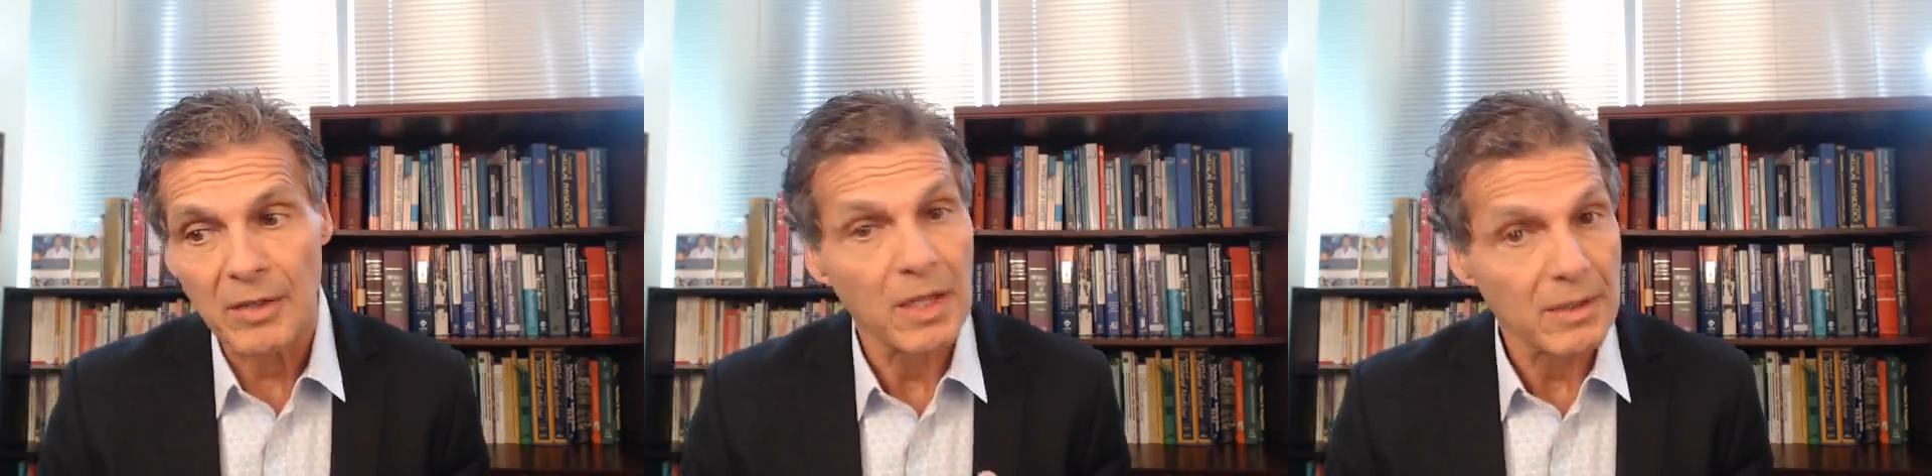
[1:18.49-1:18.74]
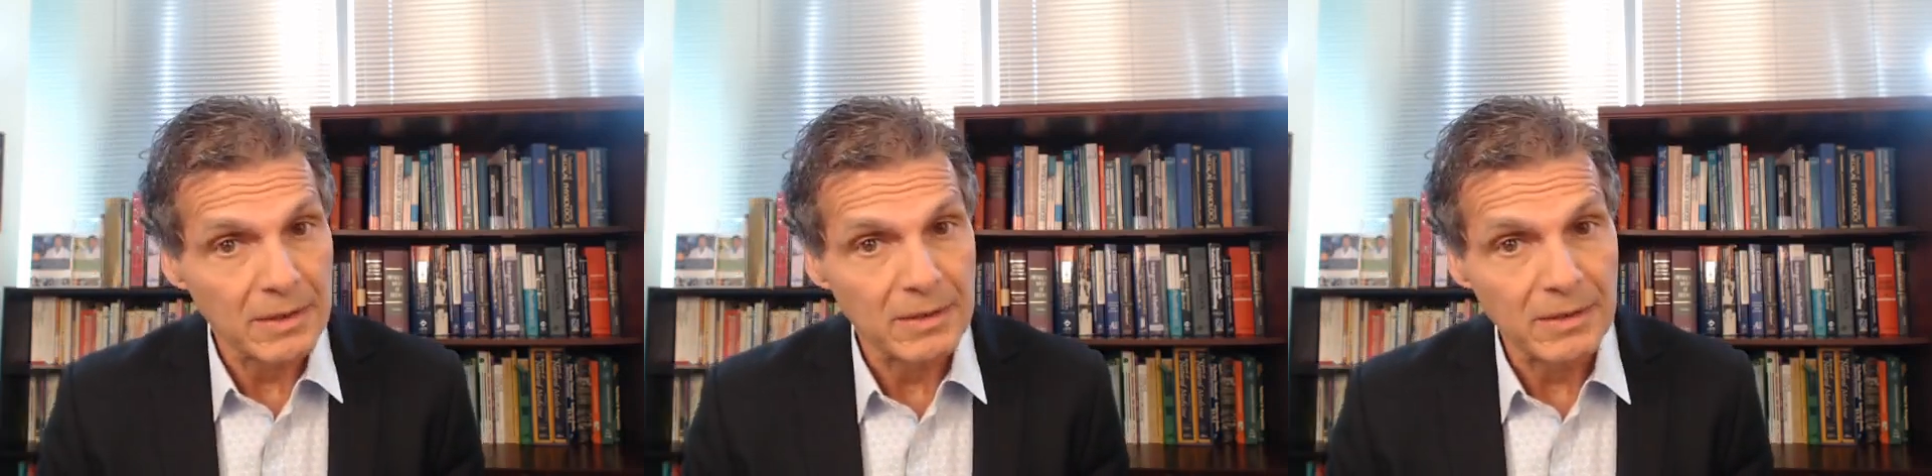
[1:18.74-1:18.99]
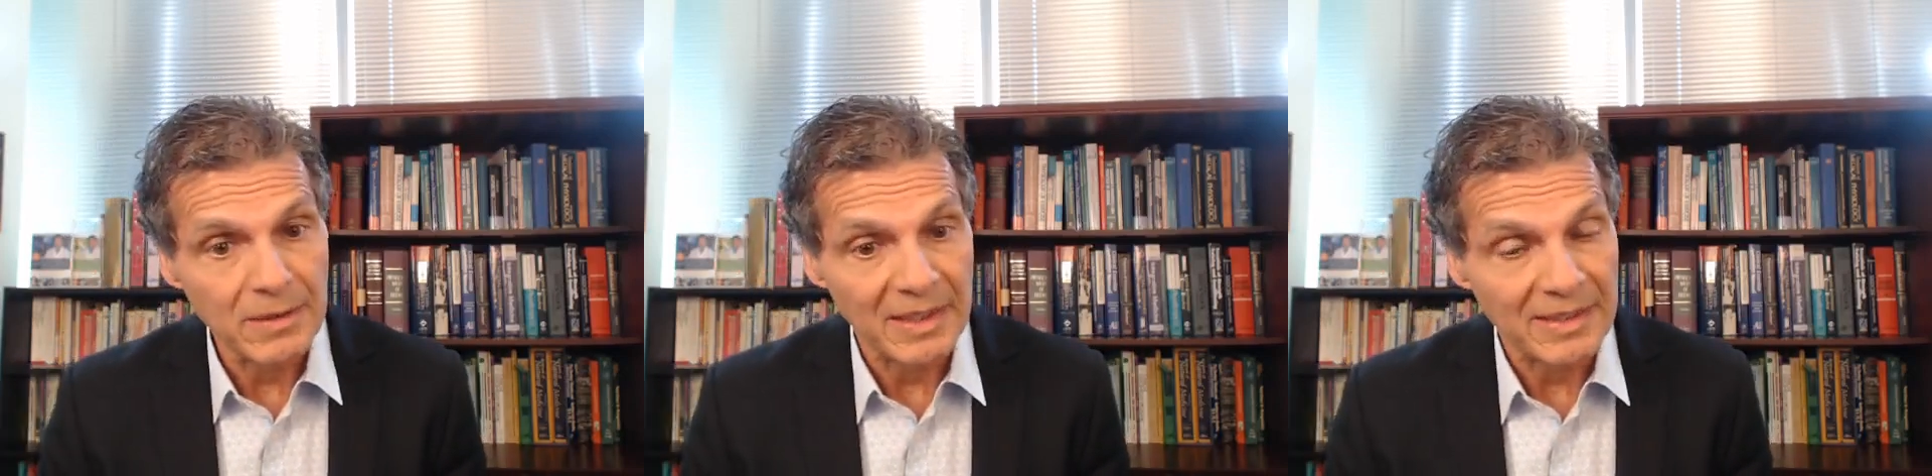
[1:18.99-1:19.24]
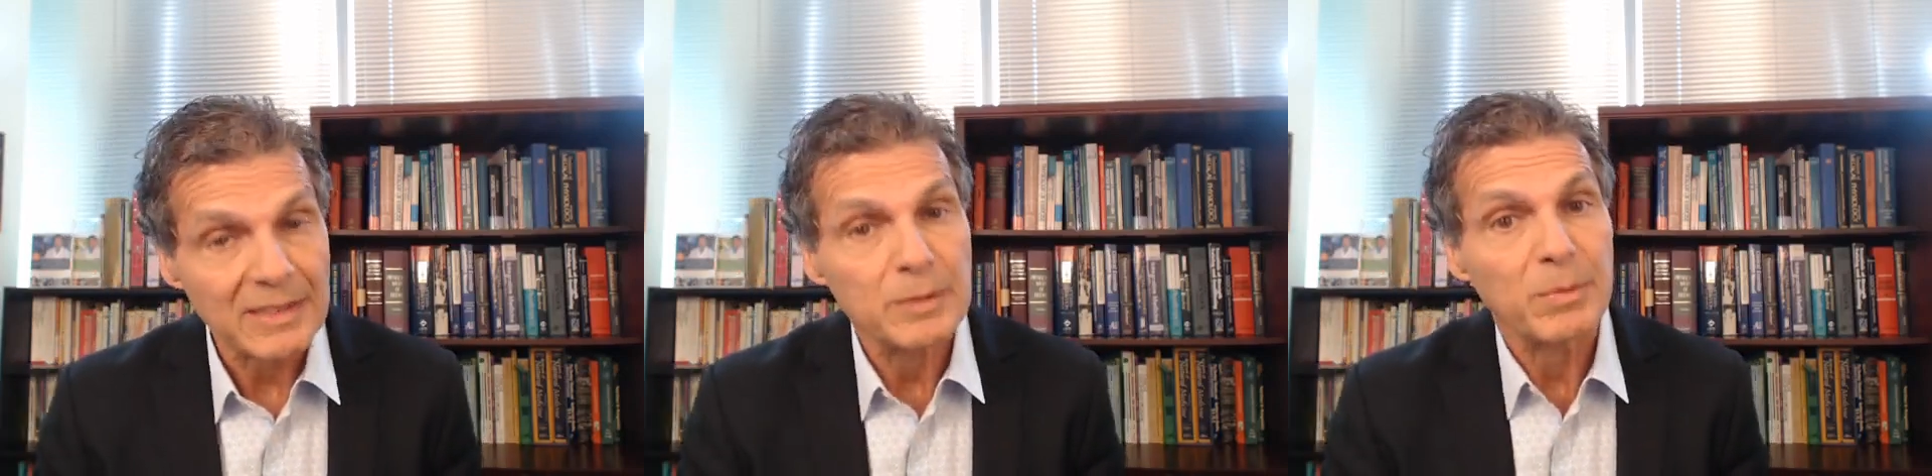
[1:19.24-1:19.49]
not a good
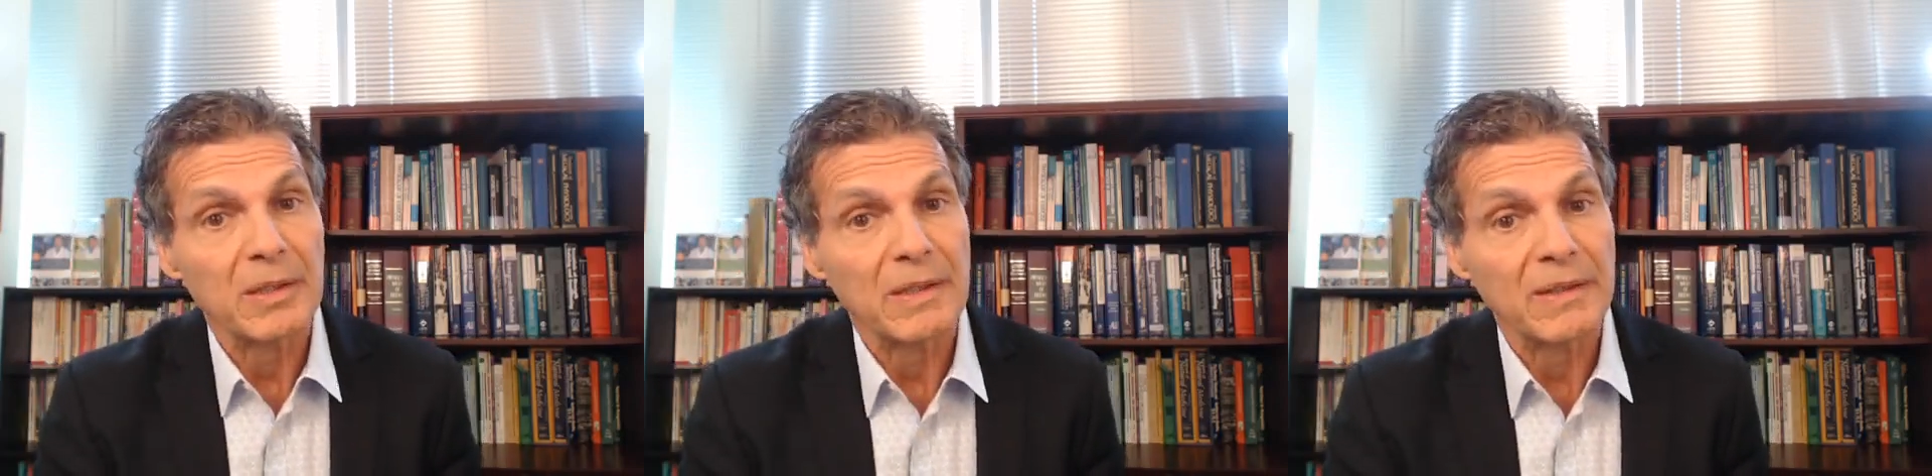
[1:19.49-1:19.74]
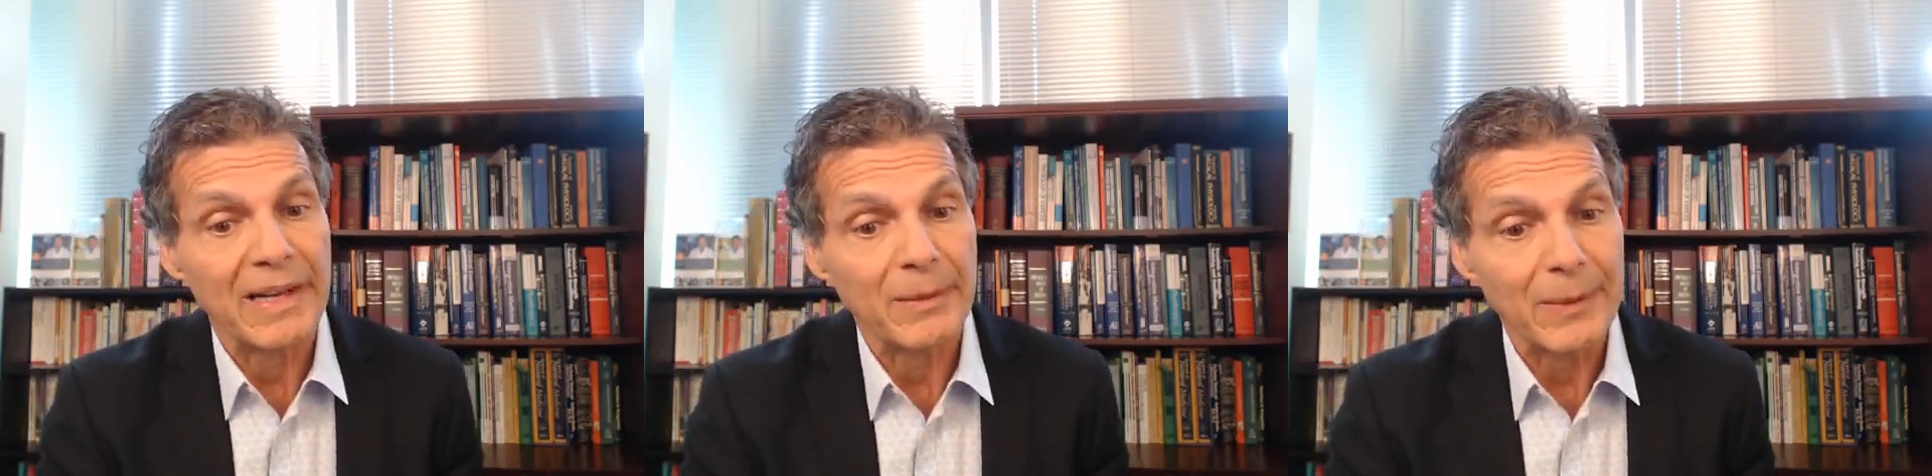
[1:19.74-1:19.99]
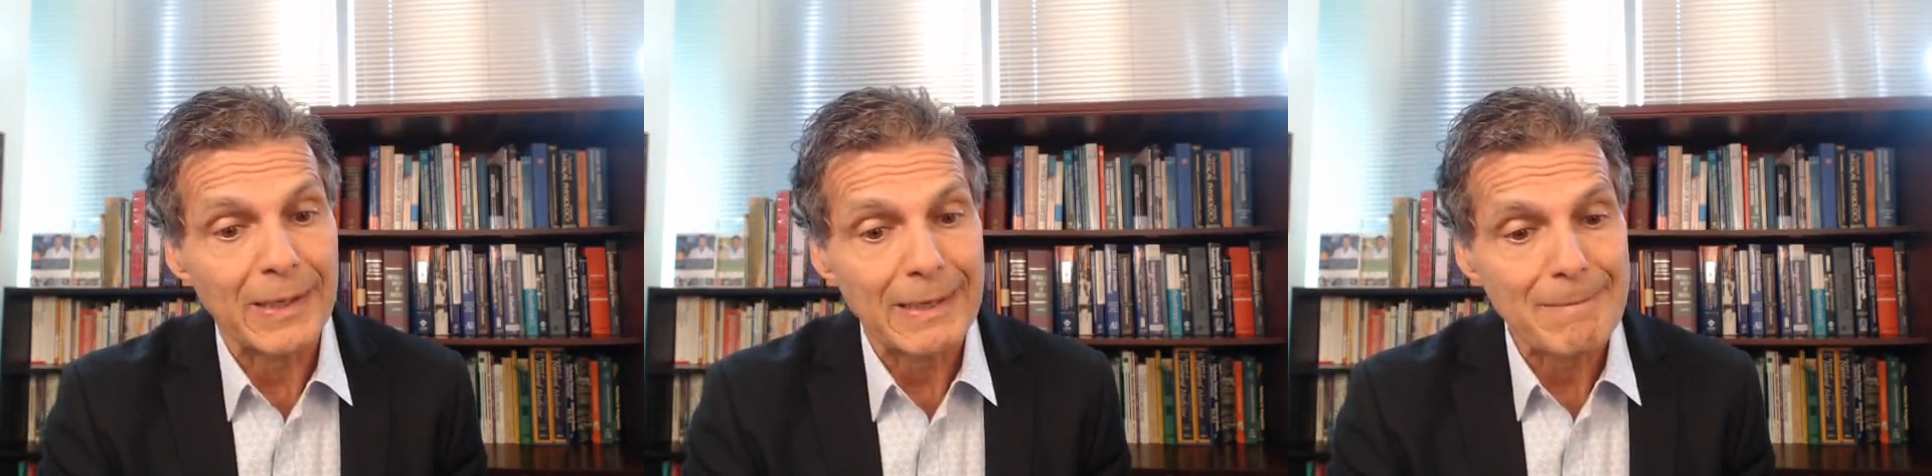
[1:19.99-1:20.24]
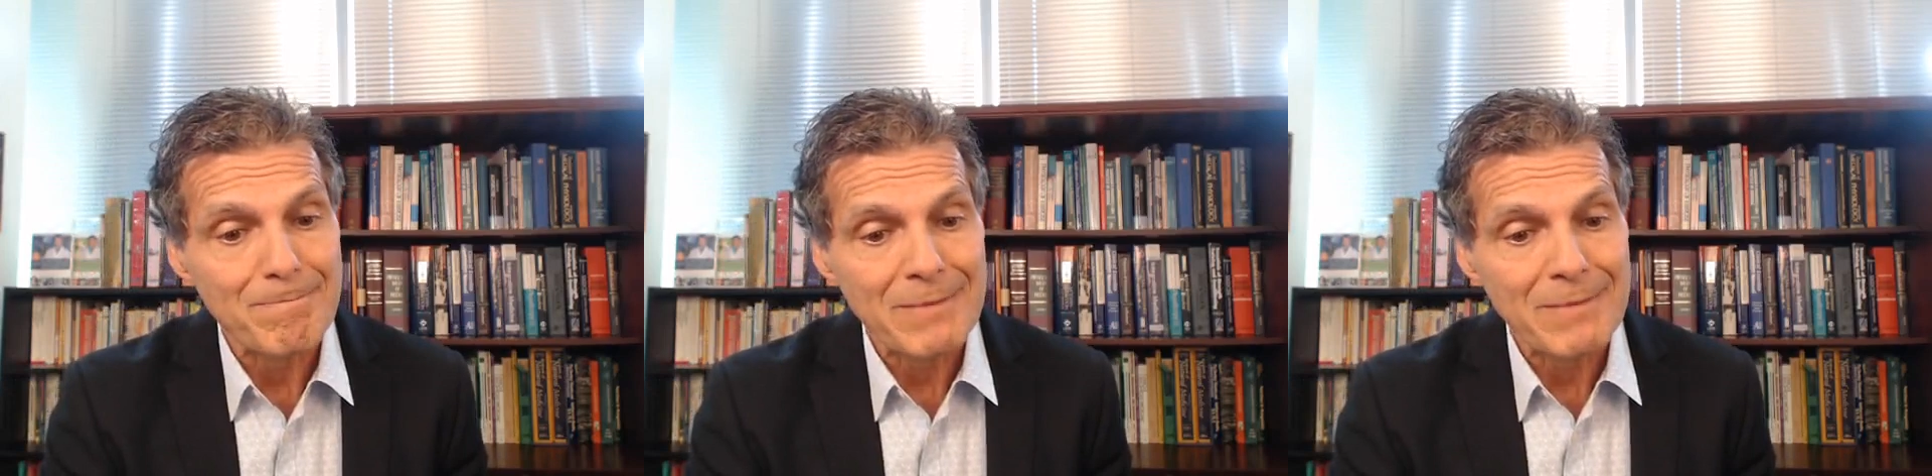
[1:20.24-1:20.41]
thing, let's put it that way.